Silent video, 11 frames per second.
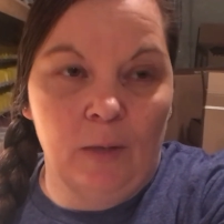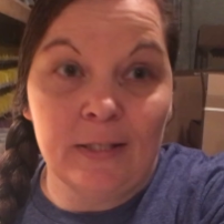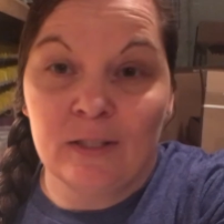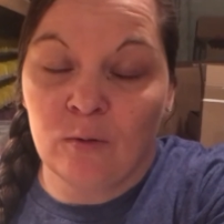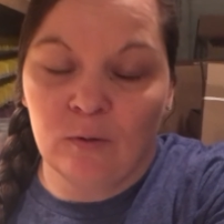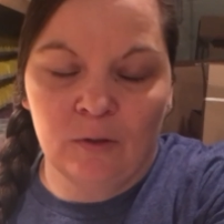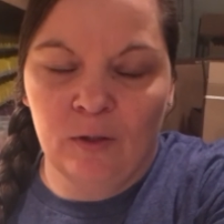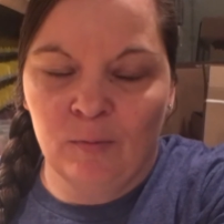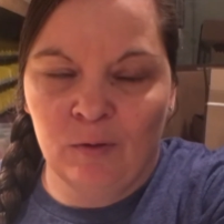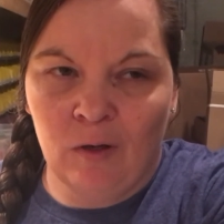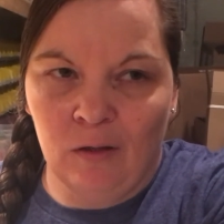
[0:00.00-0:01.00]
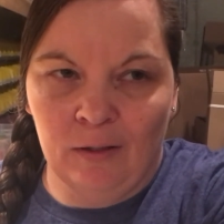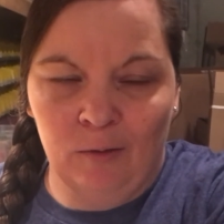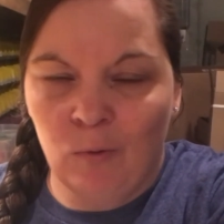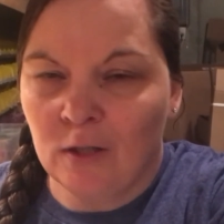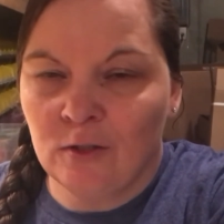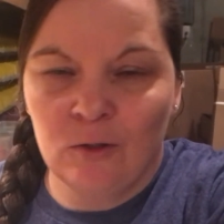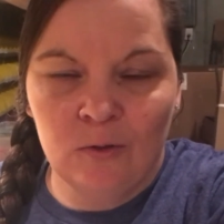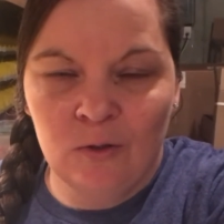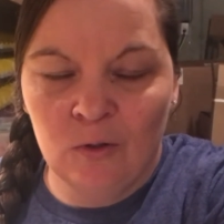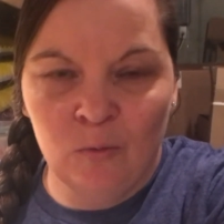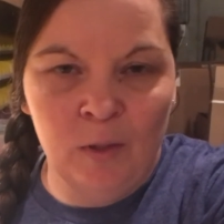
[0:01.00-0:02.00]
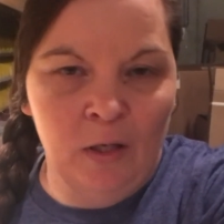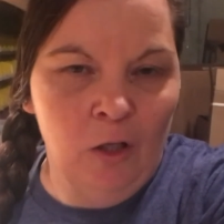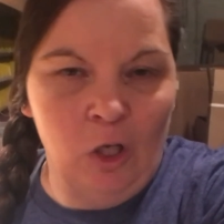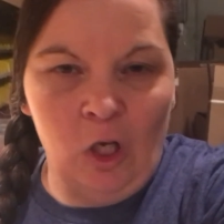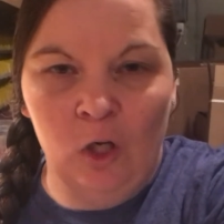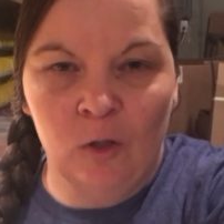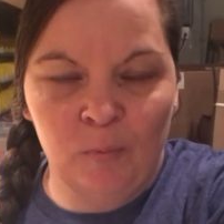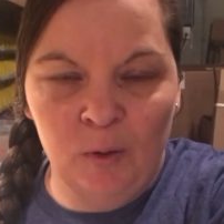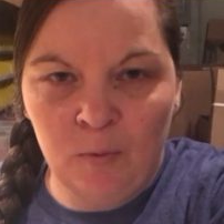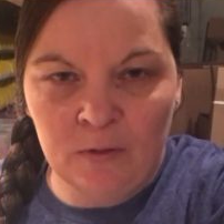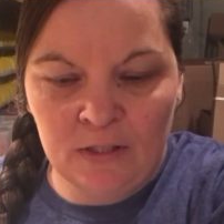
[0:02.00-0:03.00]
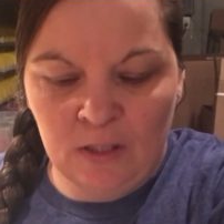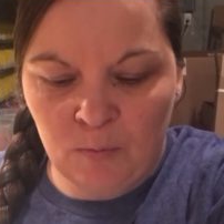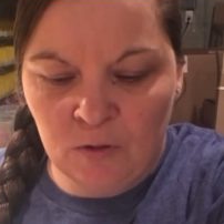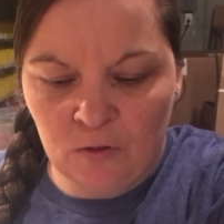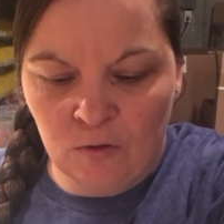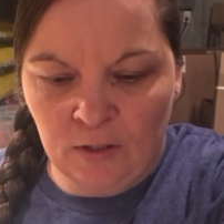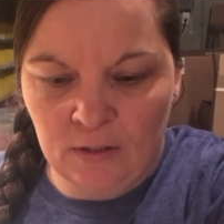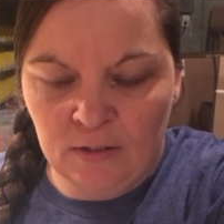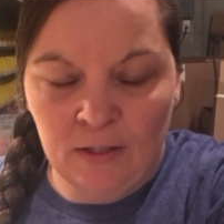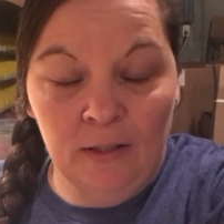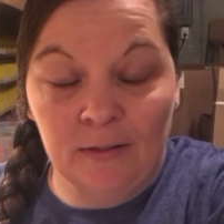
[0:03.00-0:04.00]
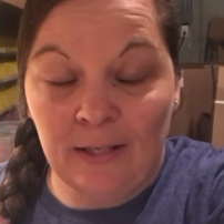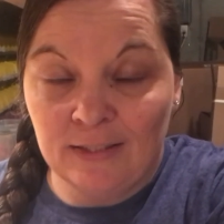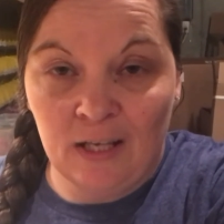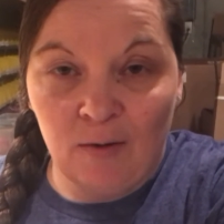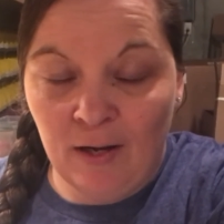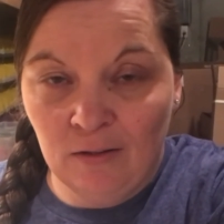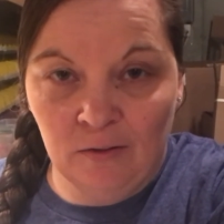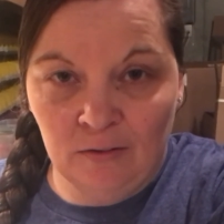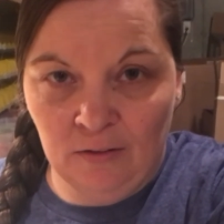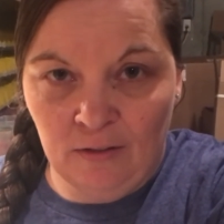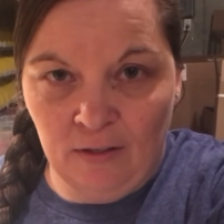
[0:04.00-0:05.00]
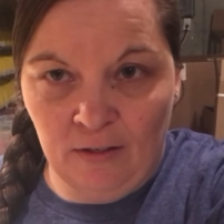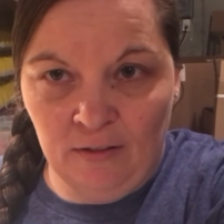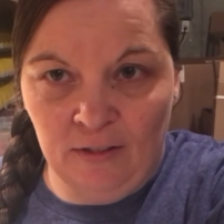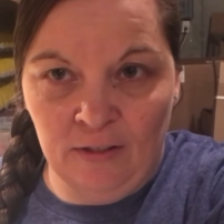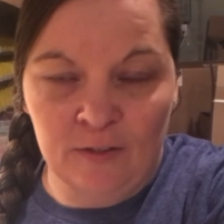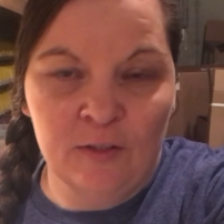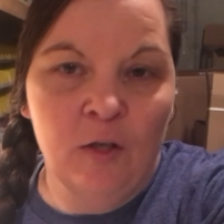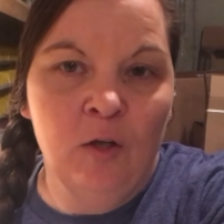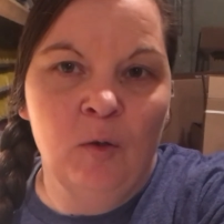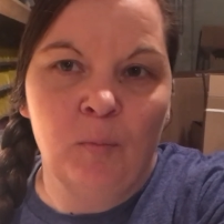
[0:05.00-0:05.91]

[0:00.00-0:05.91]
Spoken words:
I still, don't get me wrong, like watch YouTube, learn people's tips and tricks. That's how I learned a lot of things.